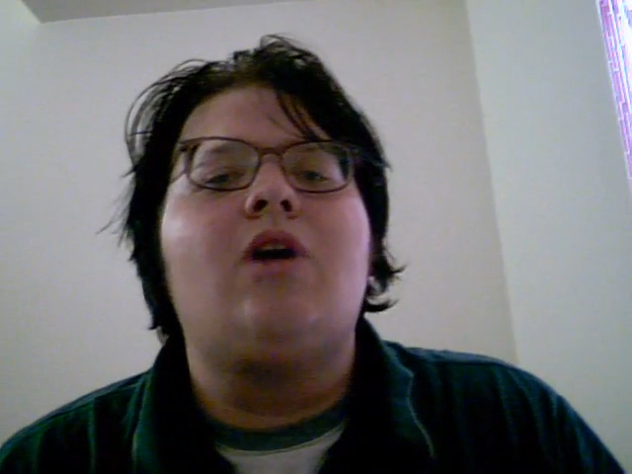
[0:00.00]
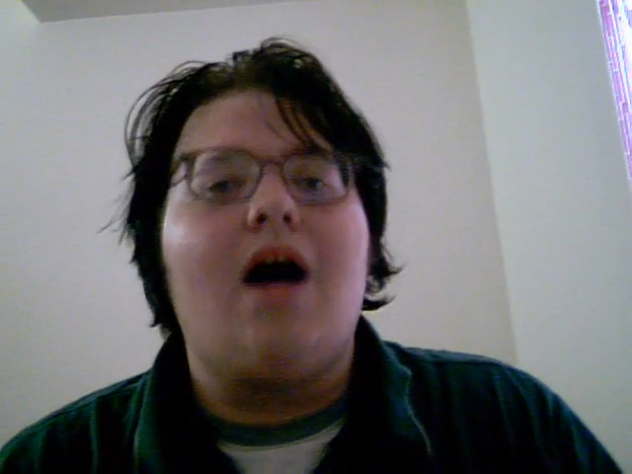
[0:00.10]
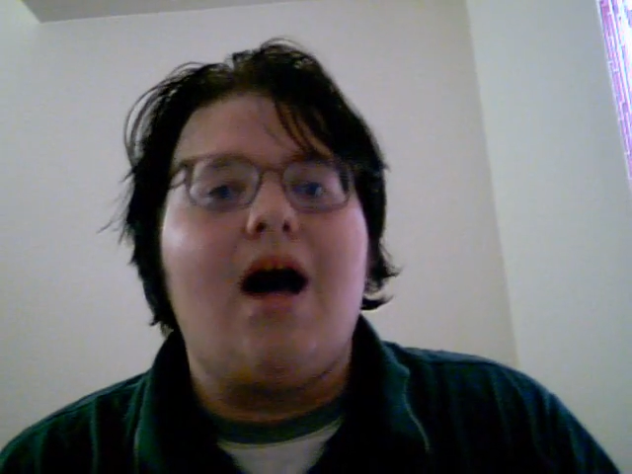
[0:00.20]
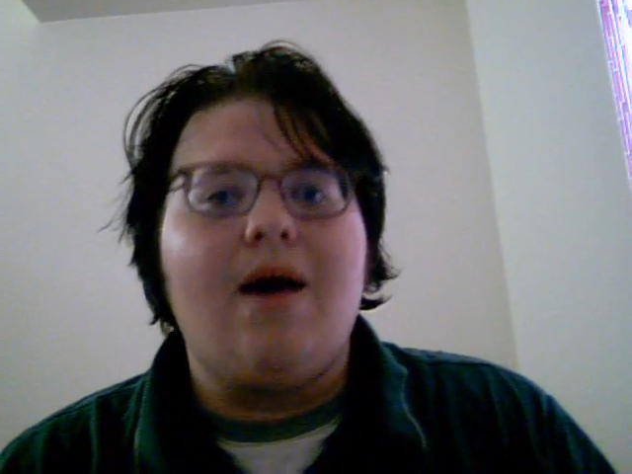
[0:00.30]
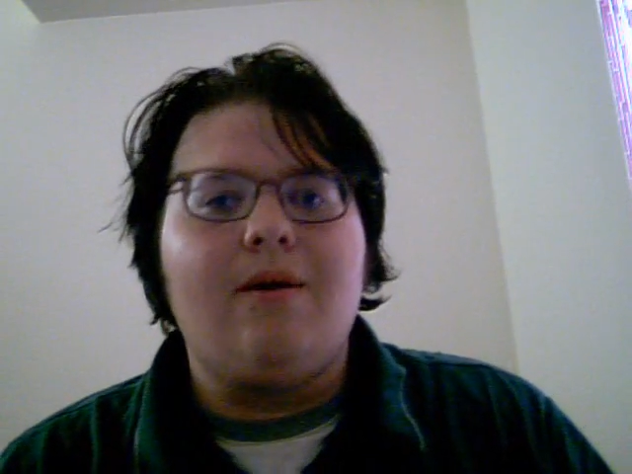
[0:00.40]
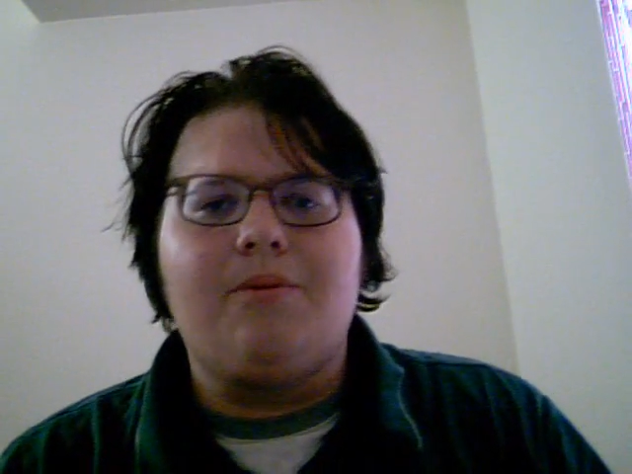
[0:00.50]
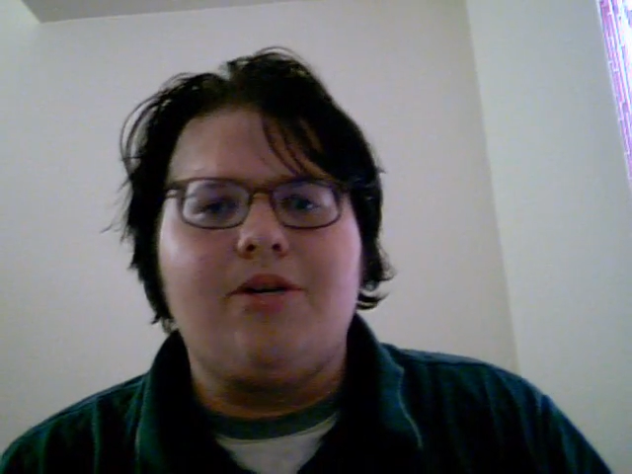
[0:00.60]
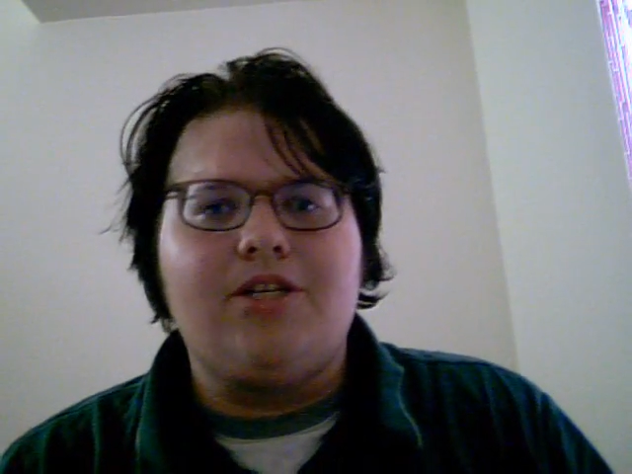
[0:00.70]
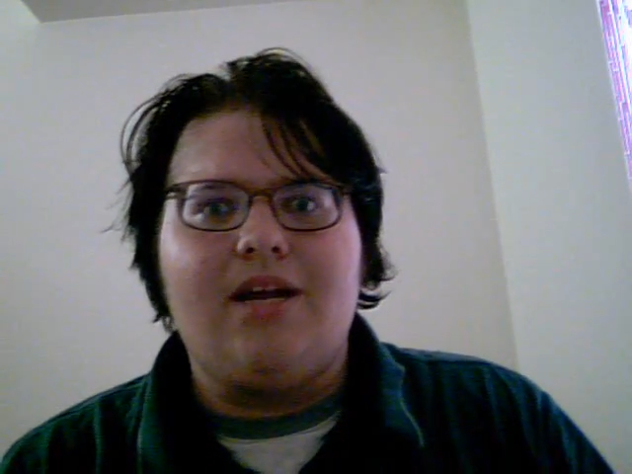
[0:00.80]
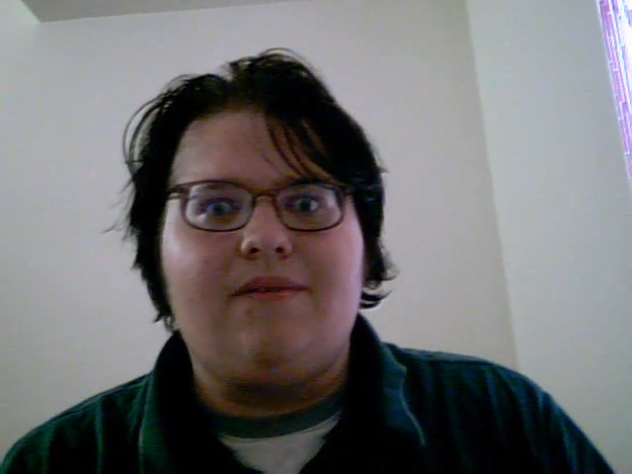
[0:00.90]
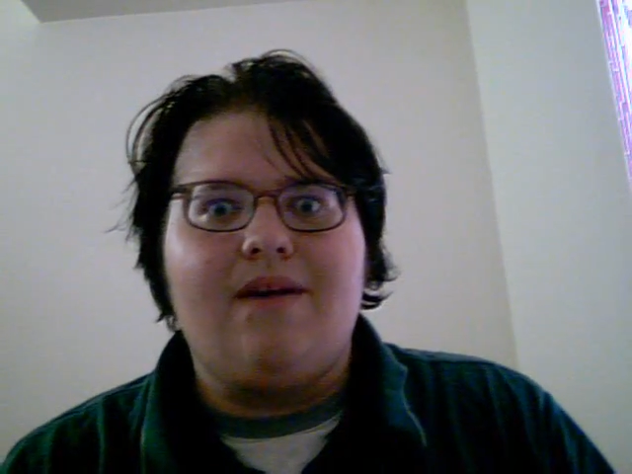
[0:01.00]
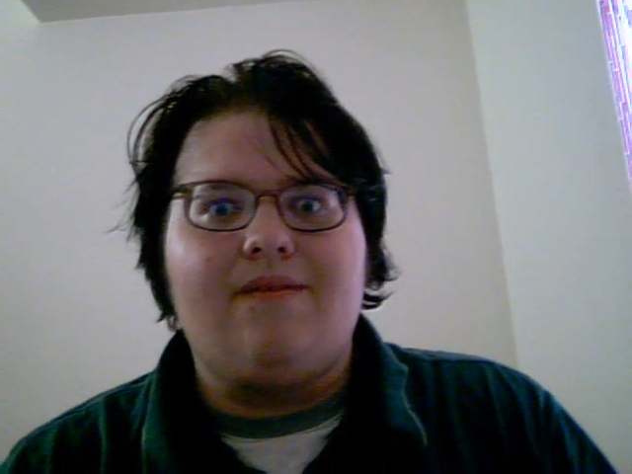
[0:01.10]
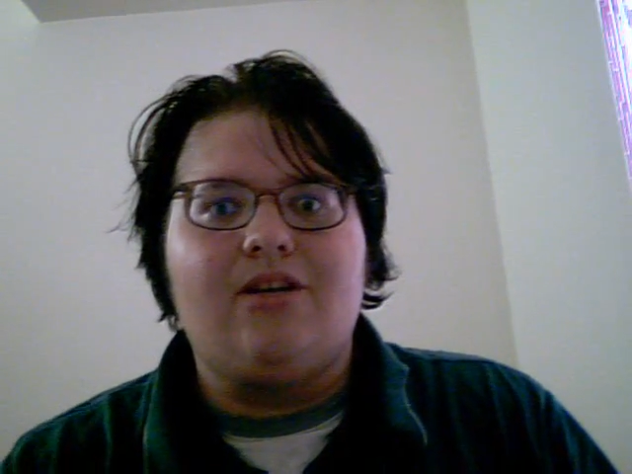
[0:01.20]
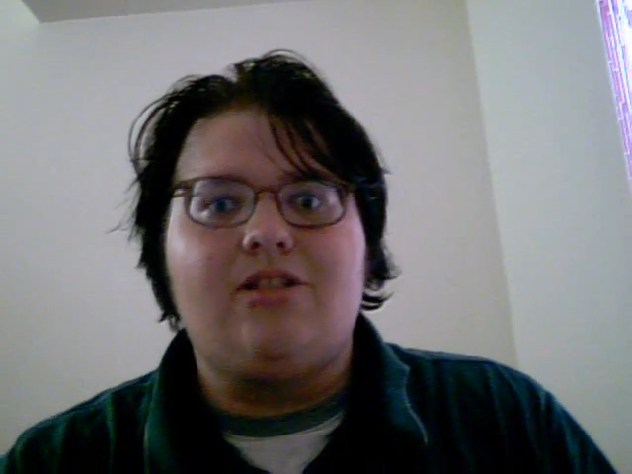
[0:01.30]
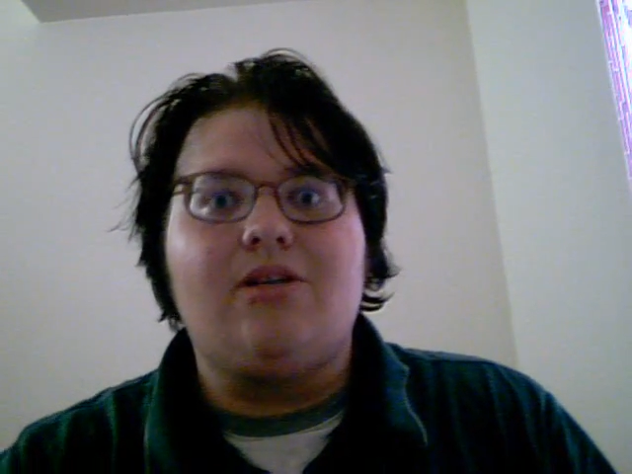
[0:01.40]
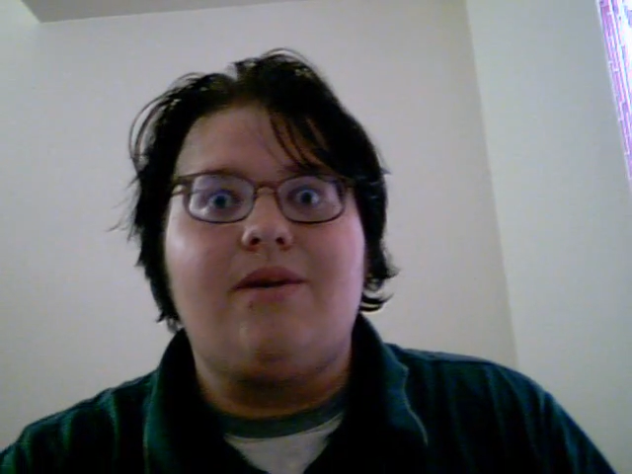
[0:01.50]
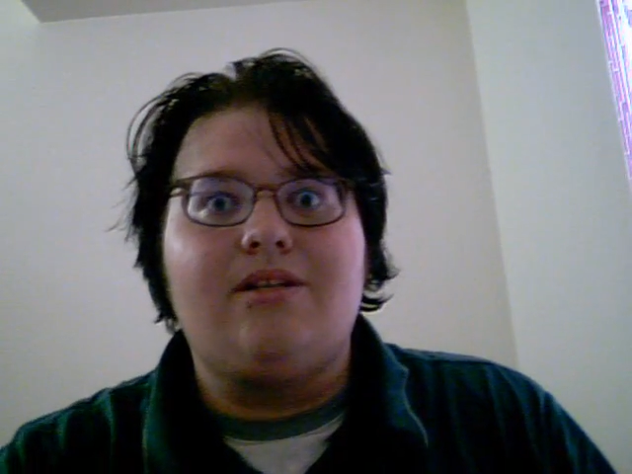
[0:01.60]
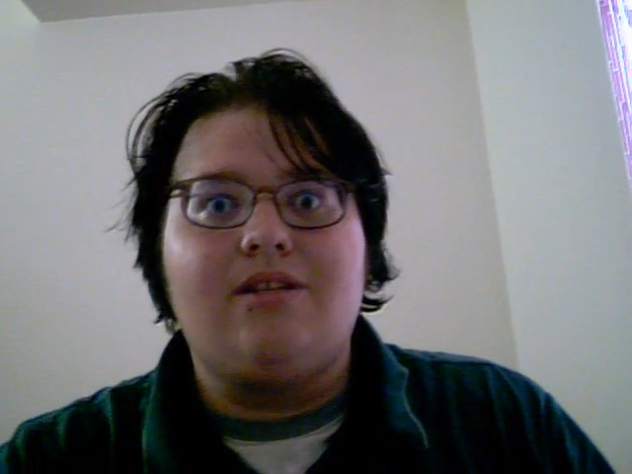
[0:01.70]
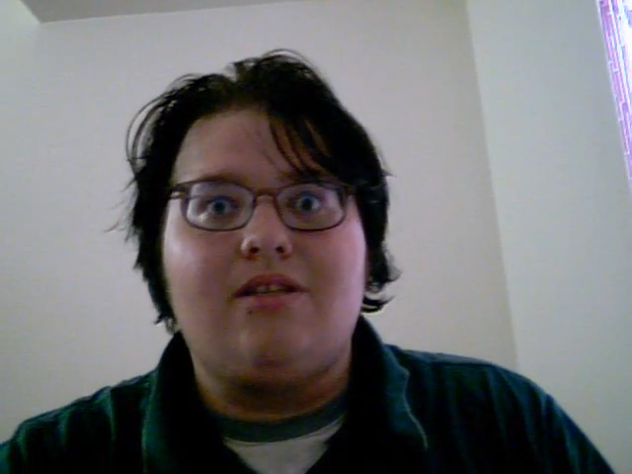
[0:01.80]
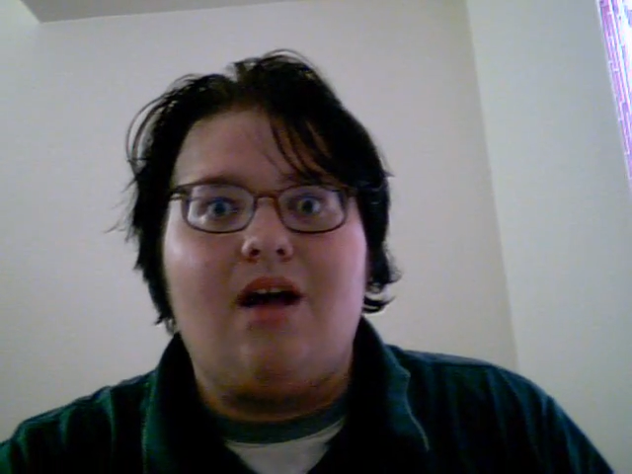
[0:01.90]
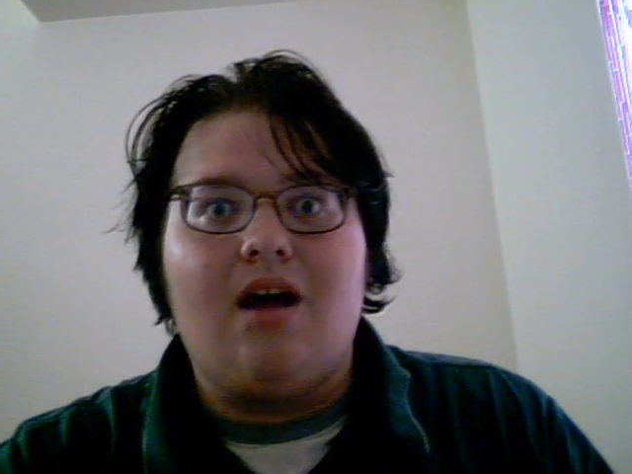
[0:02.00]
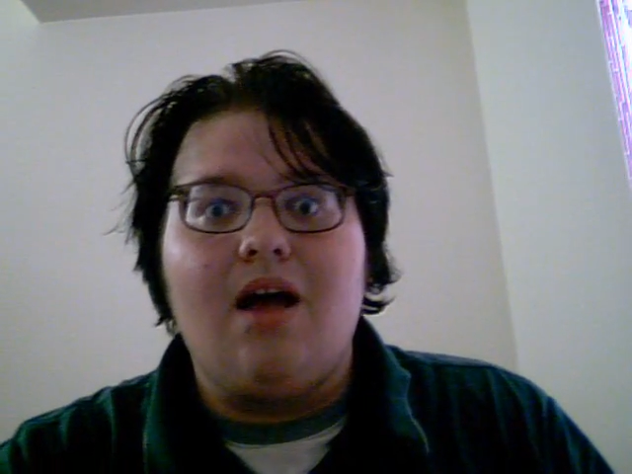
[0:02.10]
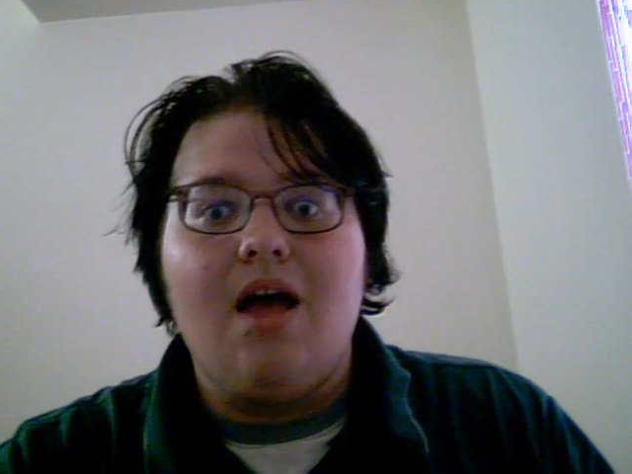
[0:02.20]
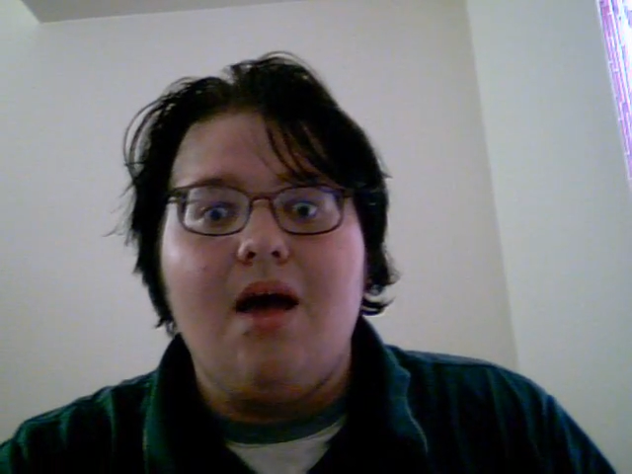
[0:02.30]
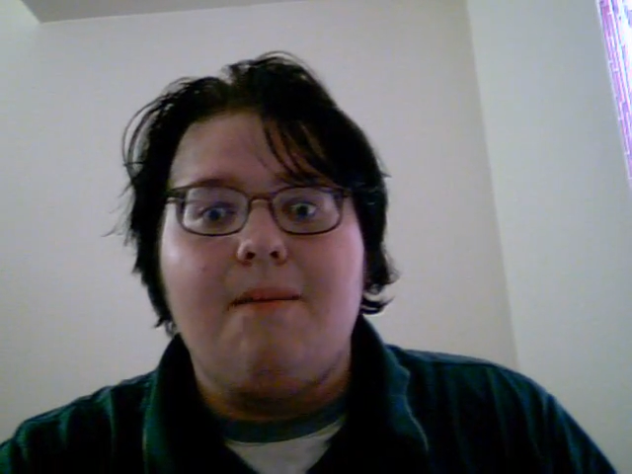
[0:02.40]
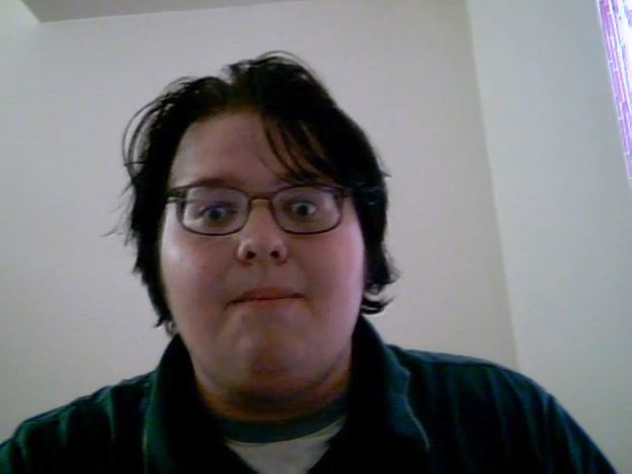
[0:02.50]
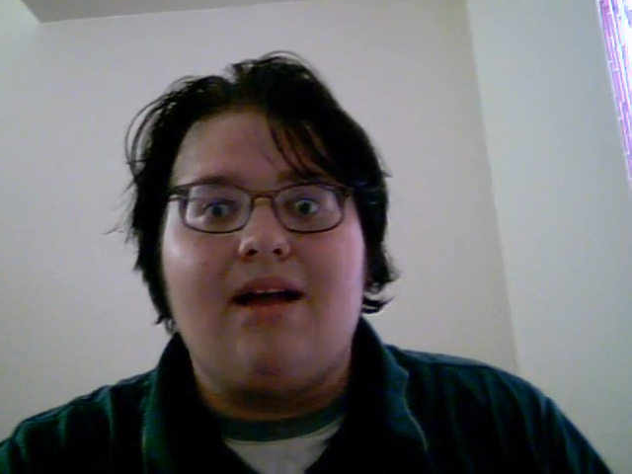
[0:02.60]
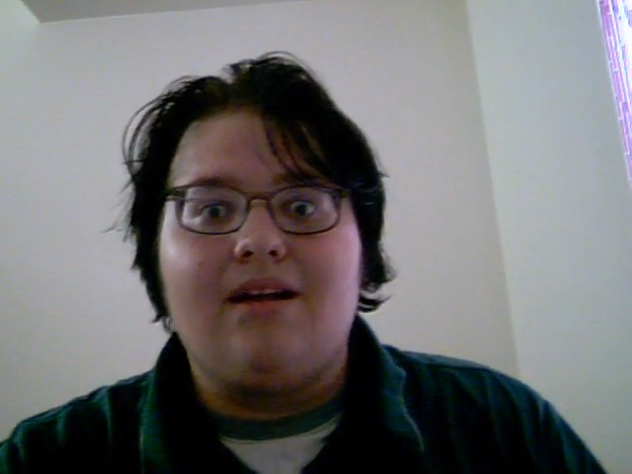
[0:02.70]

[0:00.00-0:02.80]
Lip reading: I will appreciate it forever. So here's the song. Bye.